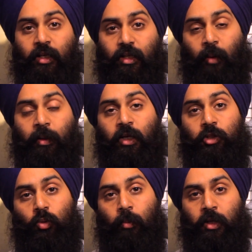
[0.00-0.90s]
coming
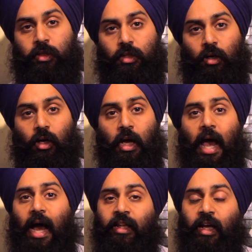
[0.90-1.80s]
into Amritsar.
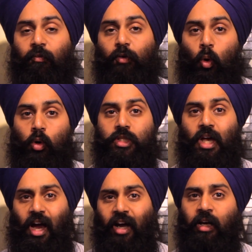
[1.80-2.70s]
And then, of course,
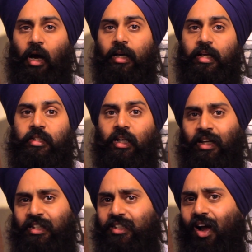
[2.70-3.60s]
annihilating an
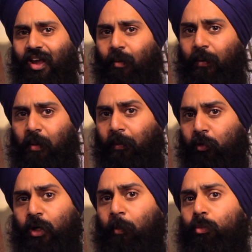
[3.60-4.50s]
entire people who
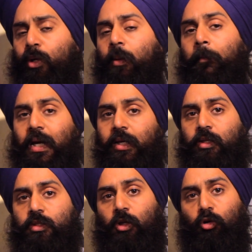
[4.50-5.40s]
number in the
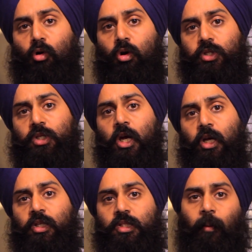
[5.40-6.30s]
millions across
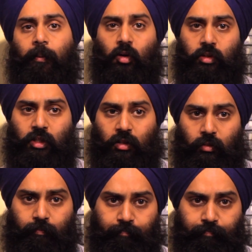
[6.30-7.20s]
the subcontinent.
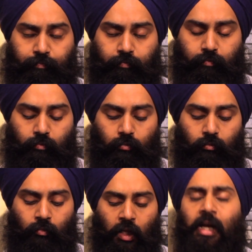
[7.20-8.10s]

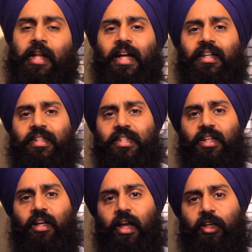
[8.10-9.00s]
That
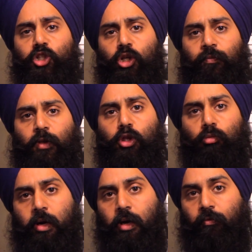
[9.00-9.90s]
disconnection of the three